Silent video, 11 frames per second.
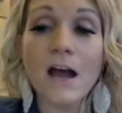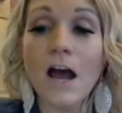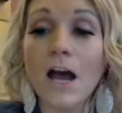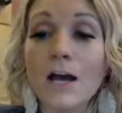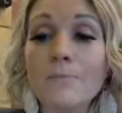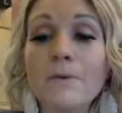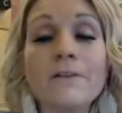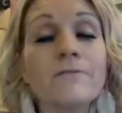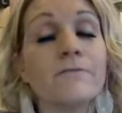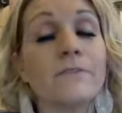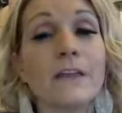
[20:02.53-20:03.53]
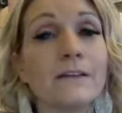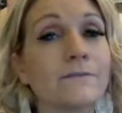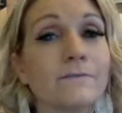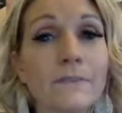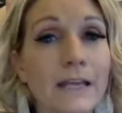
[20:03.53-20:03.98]

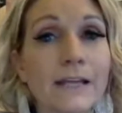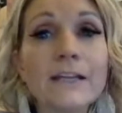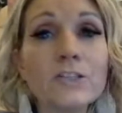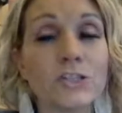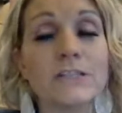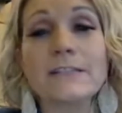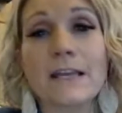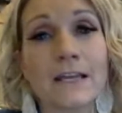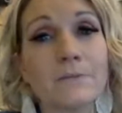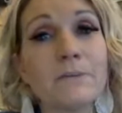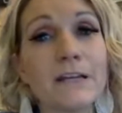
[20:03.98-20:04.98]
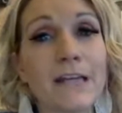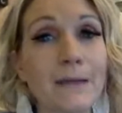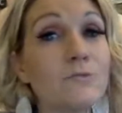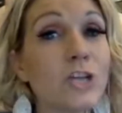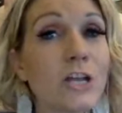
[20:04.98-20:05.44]
it can be a
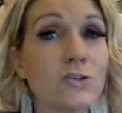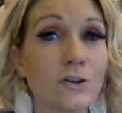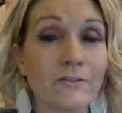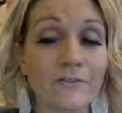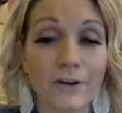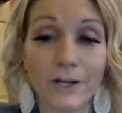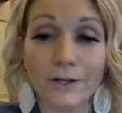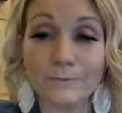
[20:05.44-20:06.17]
game changer for you.